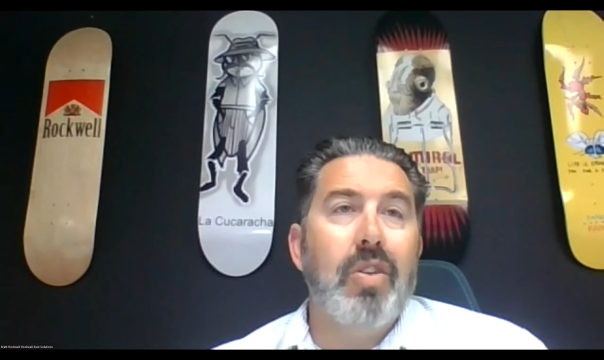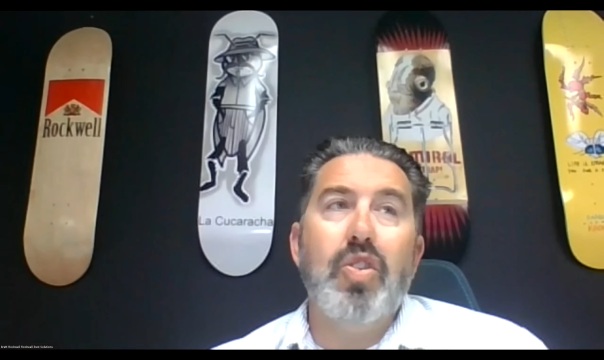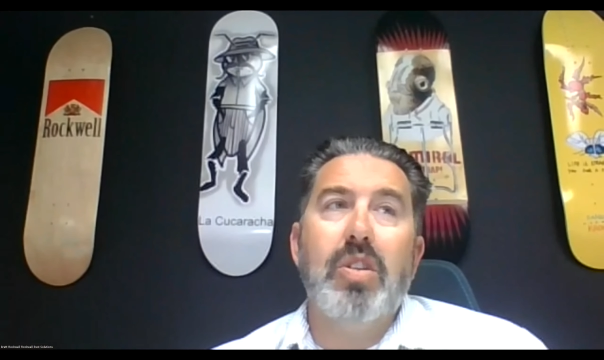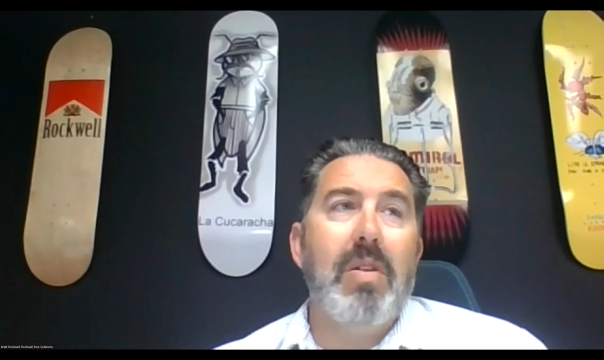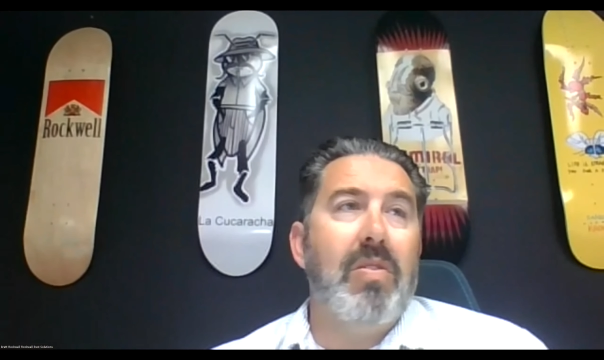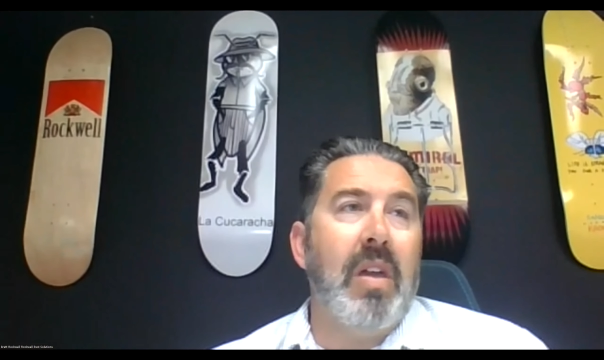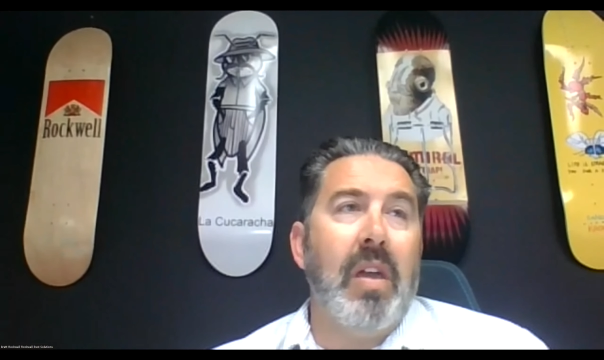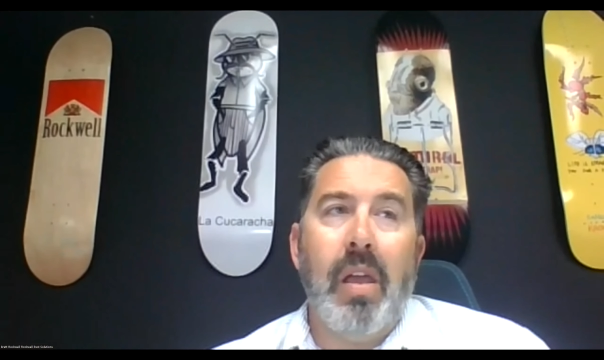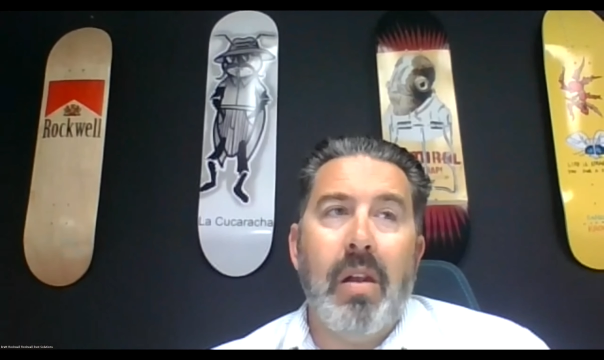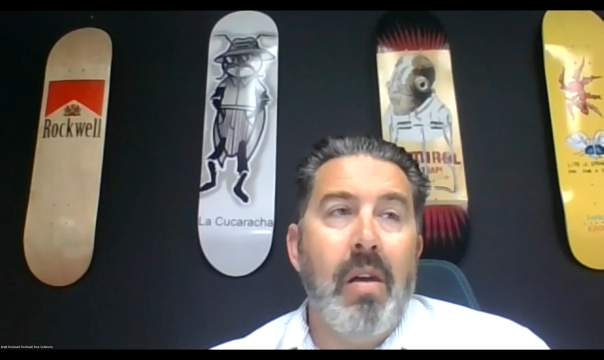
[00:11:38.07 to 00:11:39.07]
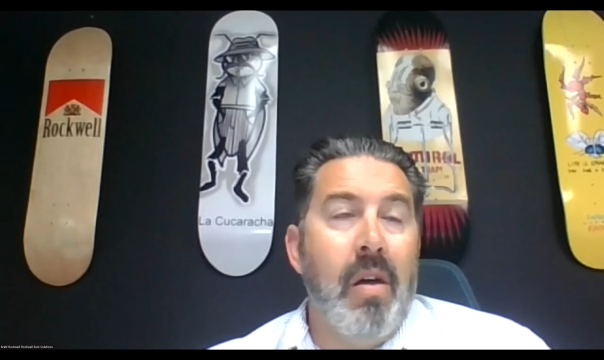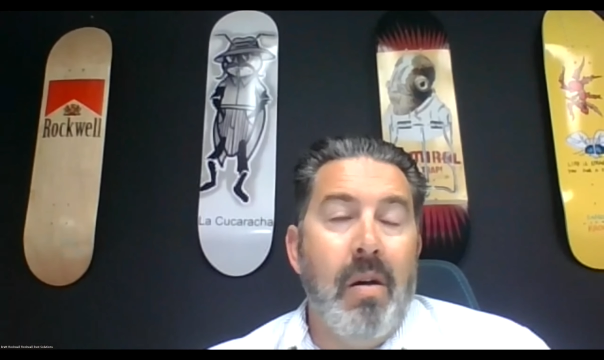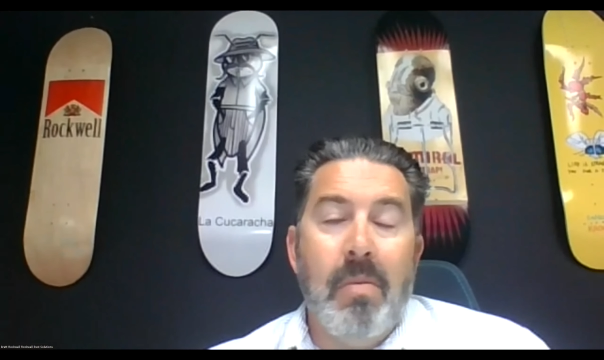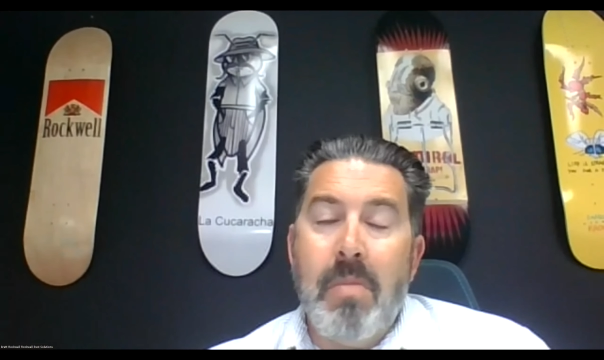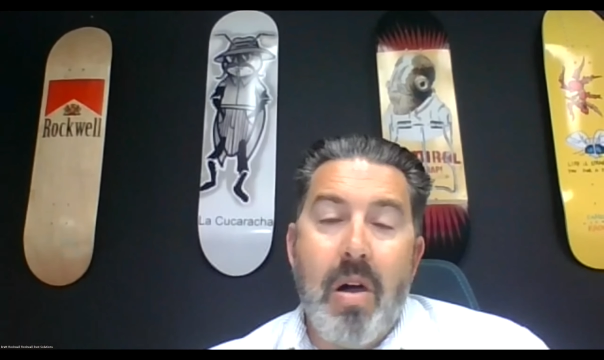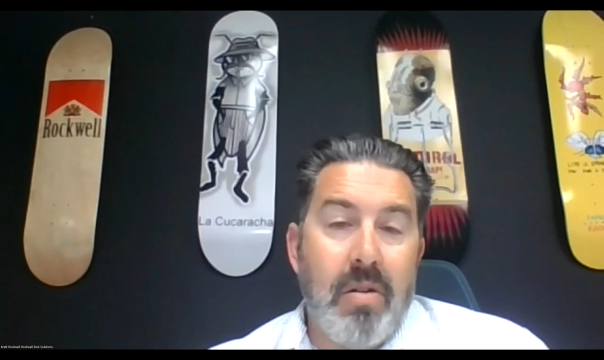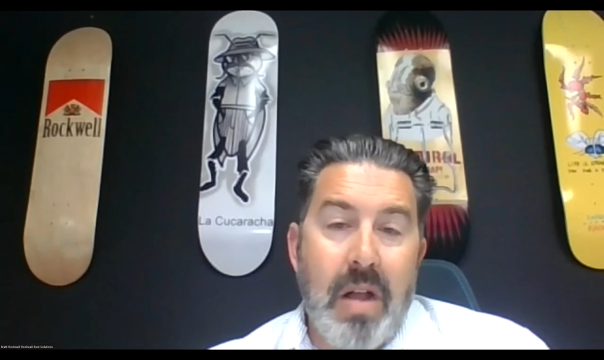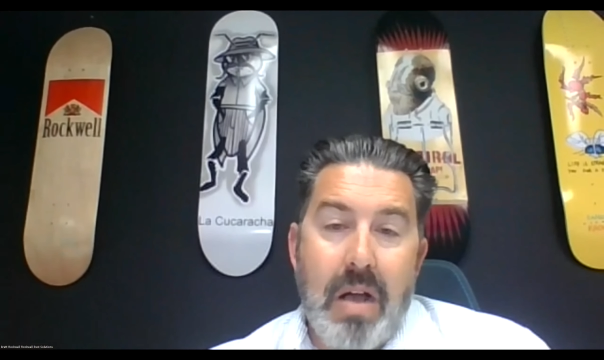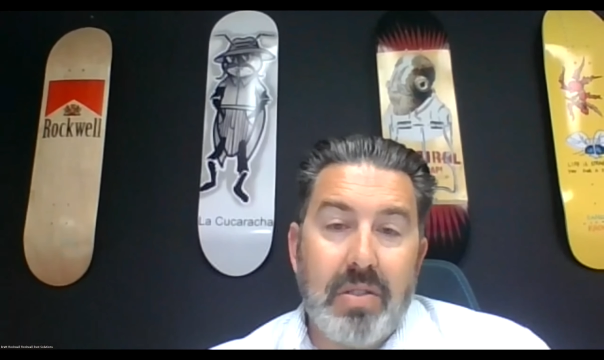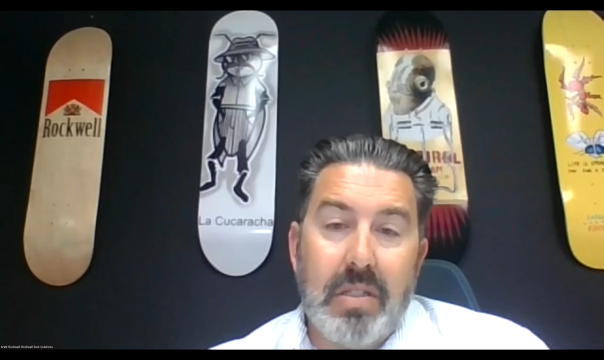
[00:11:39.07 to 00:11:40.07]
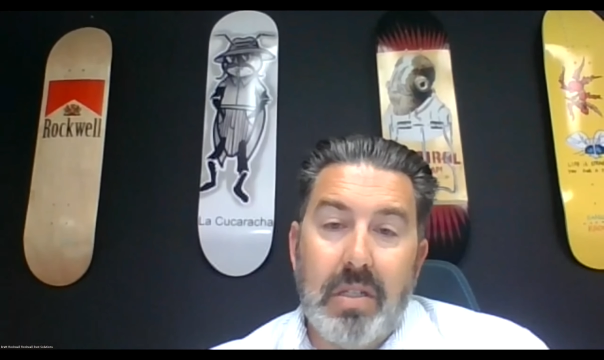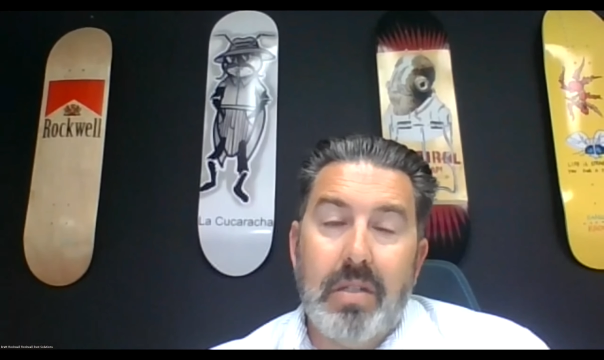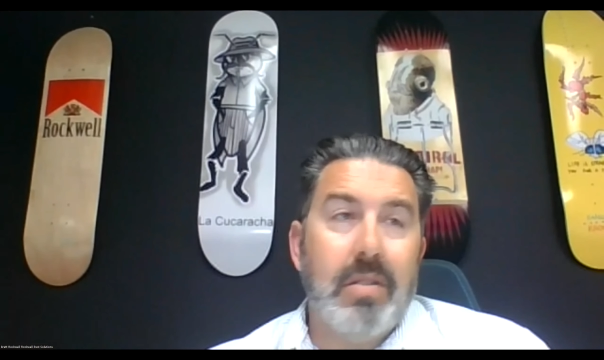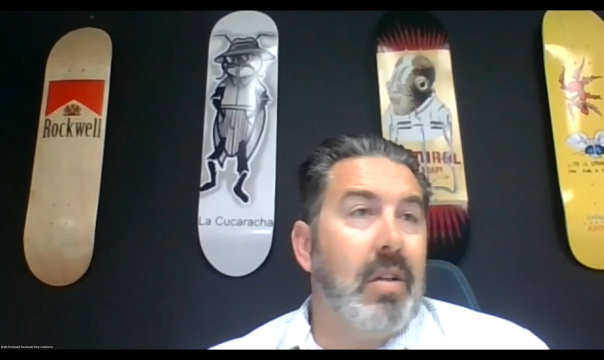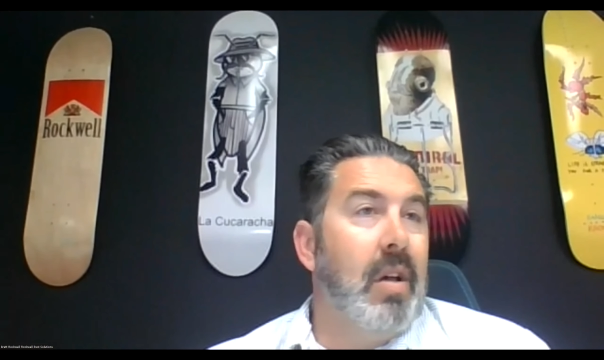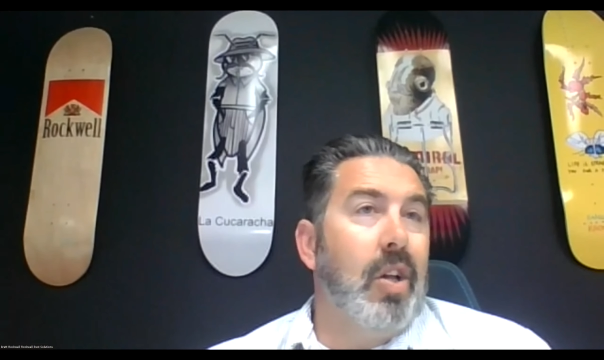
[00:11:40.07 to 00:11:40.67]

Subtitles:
you should be thinking modern houses,